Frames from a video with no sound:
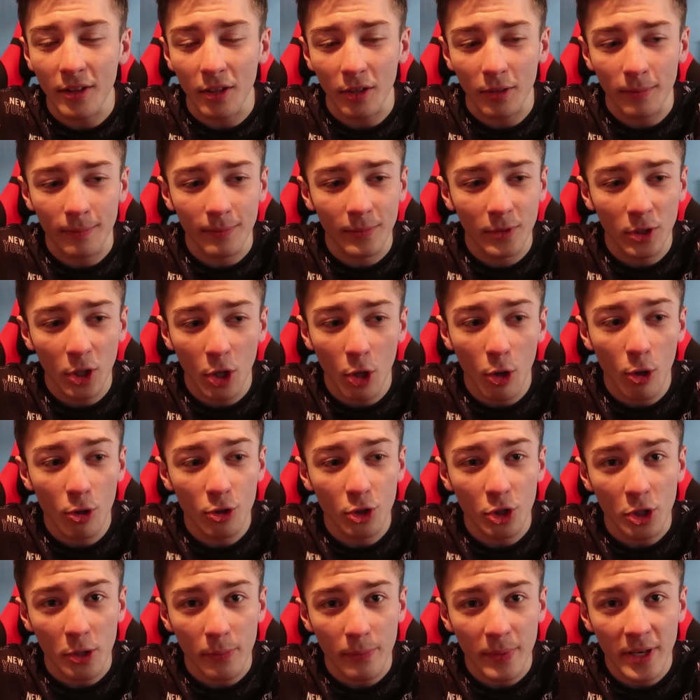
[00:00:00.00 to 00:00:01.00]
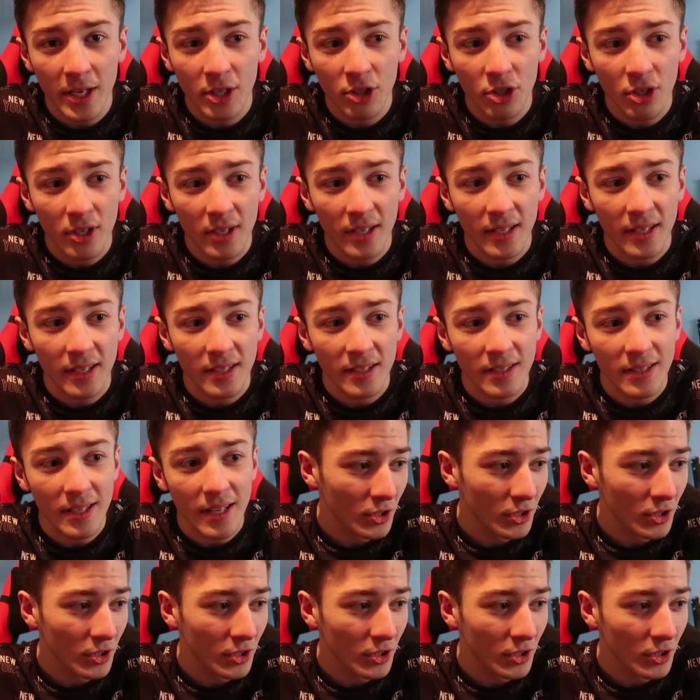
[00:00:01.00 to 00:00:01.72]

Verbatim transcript: the girls on the beaches,